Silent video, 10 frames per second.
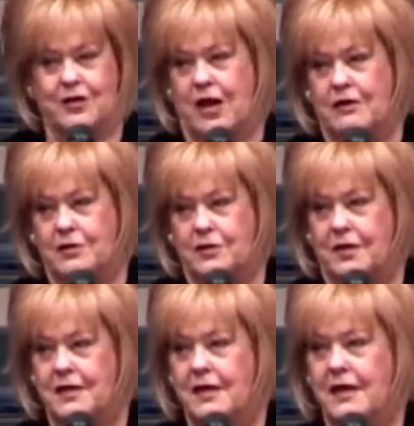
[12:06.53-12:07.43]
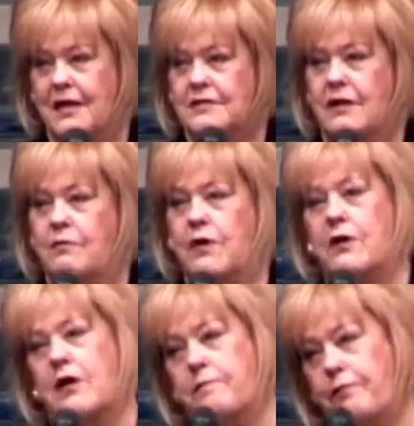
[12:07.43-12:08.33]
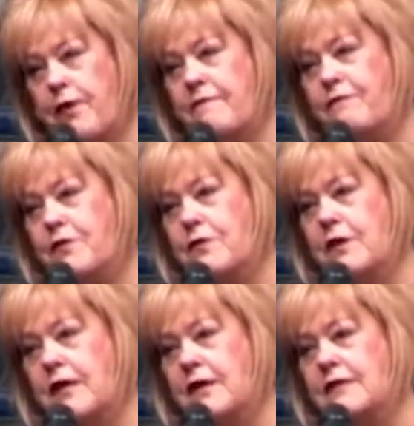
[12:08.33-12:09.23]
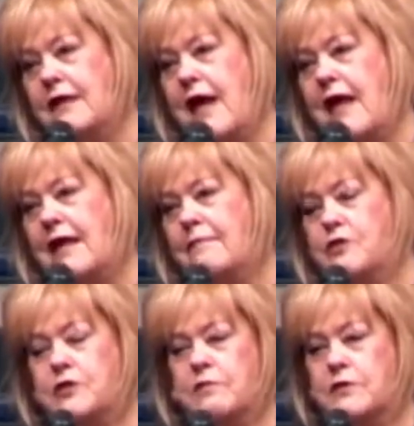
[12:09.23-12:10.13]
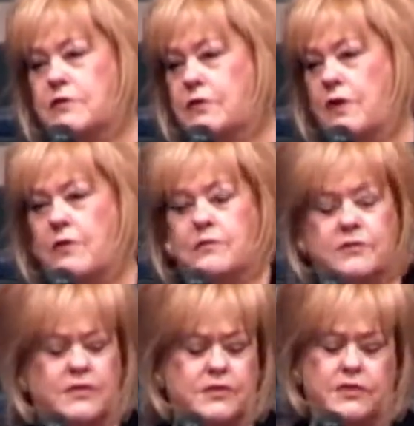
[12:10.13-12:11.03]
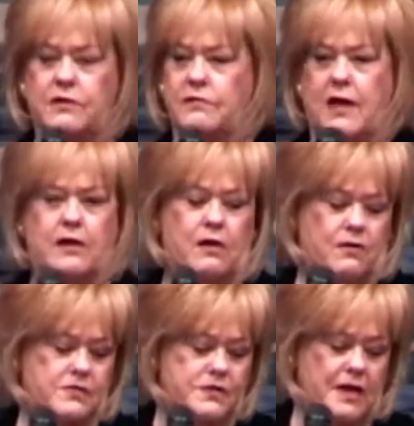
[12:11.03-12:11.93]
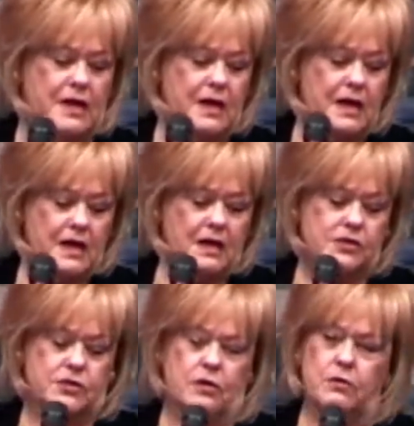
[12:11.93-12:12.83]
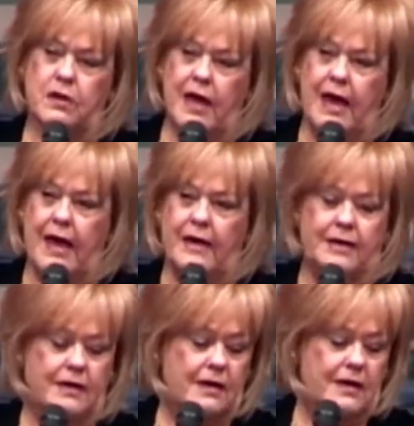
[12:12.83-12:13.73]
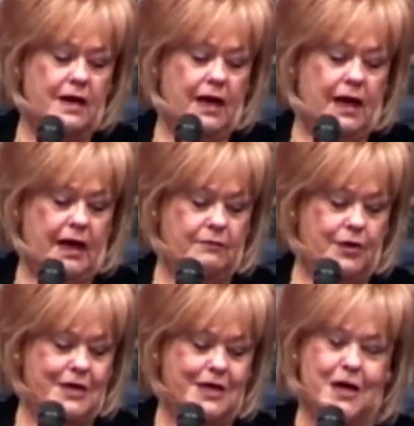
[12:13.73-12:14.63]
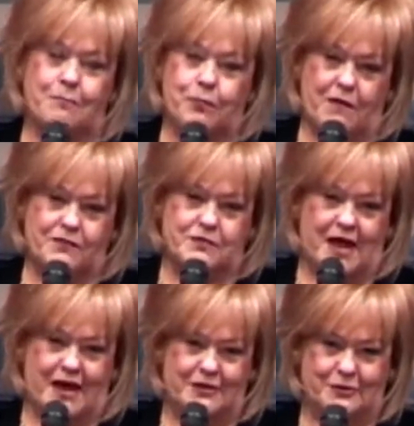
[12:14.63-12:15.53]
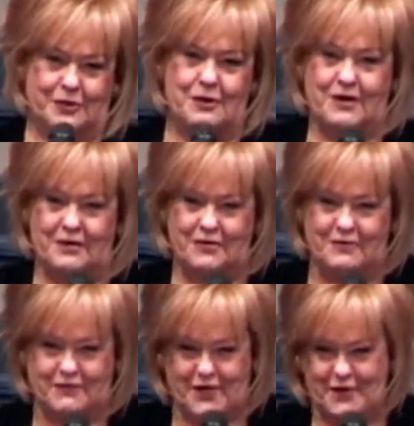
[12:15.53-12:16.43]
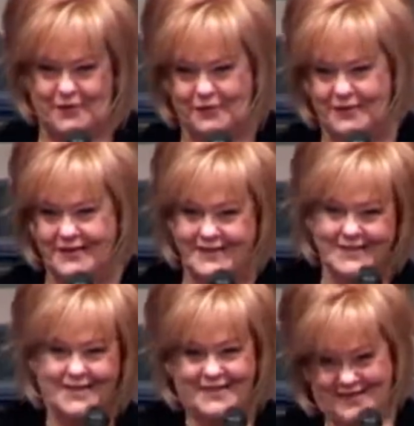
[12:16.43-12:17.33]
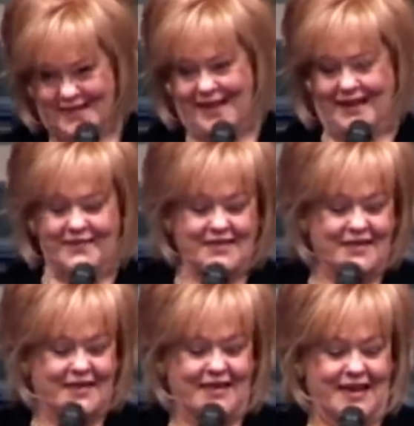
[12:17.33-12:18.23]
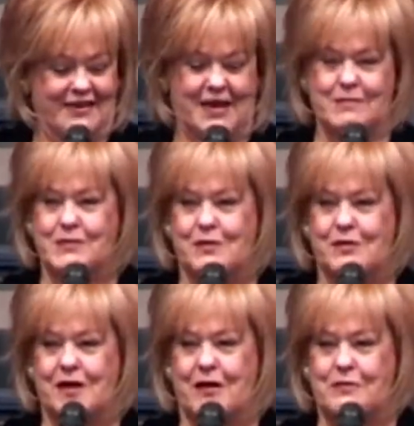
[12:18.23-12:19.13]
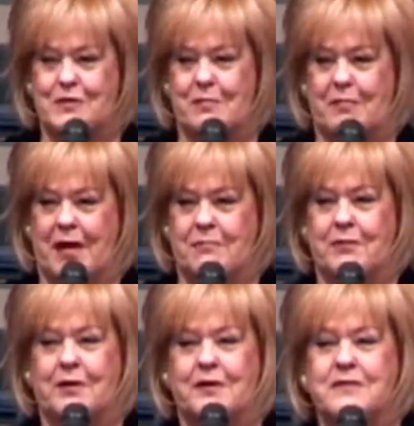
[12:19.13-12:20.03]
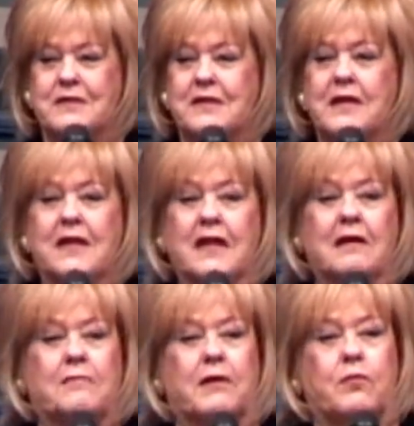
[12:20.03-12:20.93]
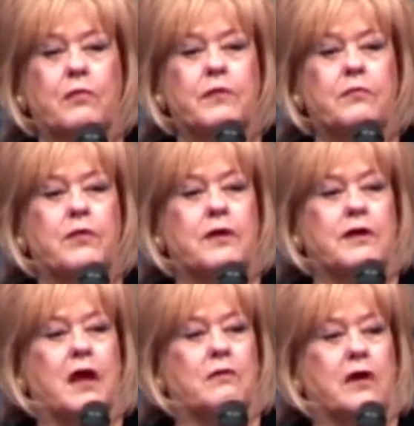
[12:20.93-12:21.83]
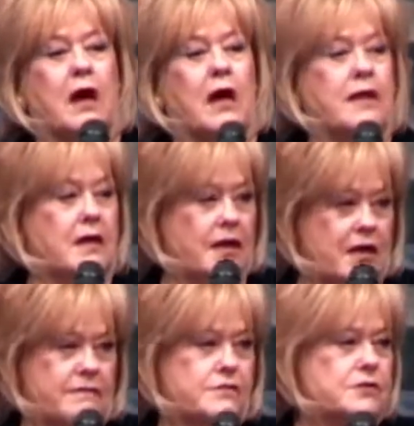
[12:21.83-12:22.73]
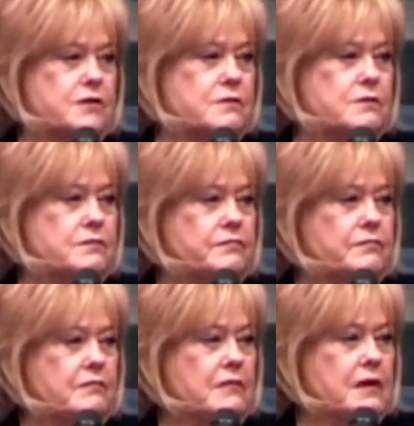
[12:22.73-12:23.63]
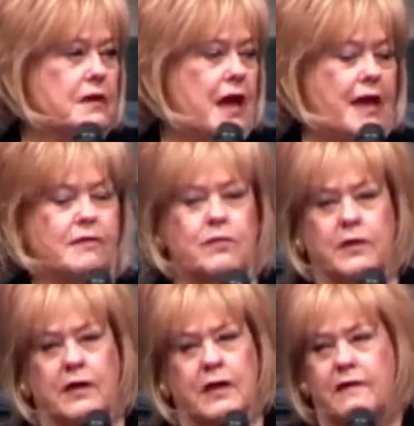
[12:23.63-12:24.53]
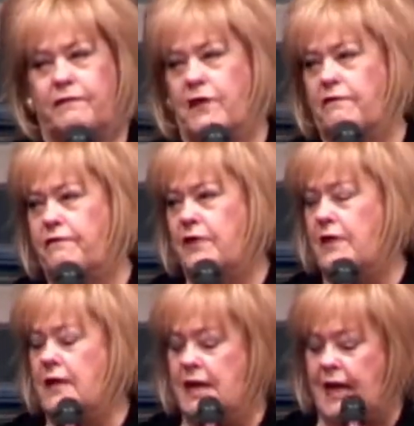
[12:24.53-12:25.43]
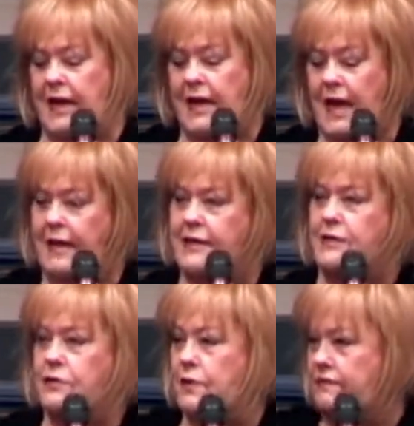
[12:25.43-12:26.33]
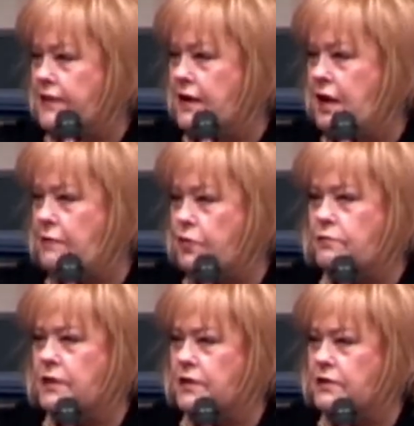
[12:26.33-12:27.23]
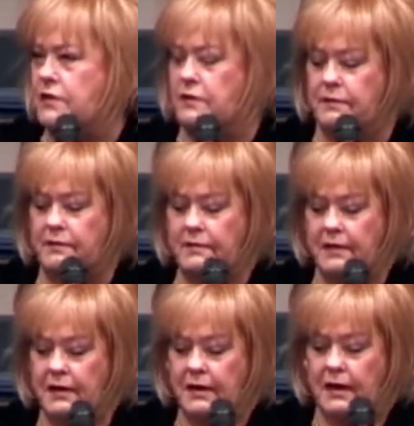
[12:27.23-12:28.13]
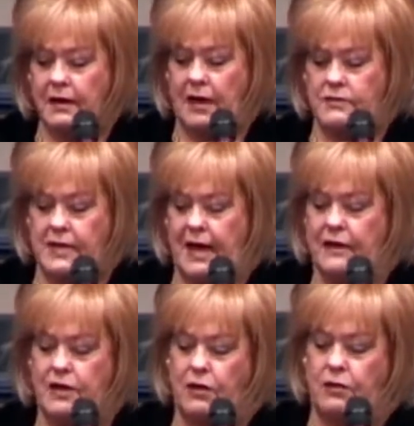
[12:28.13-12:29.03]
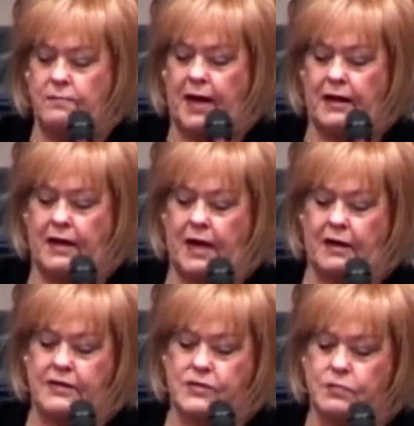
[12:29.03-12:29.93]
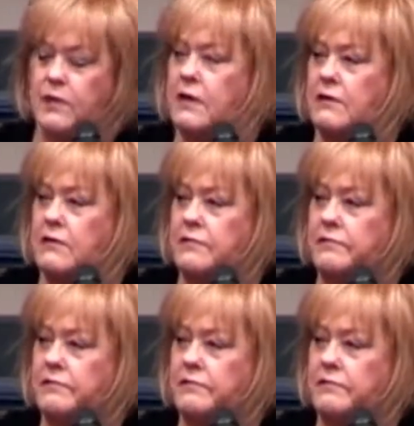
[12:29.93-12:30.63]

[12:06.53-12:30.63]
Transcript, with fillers: God good. So we're going to pray for you again tonight. I mean, she was so sincere, that nurse. And so kind. And we ended up prophesying to her on the phone. Yeah. Yeah, and Debbie's going to take her some of my books. But what we want to know, God loves you. I don't want to leave here feeling that I didn't do everything God wanted me to do. Because I know my God is real.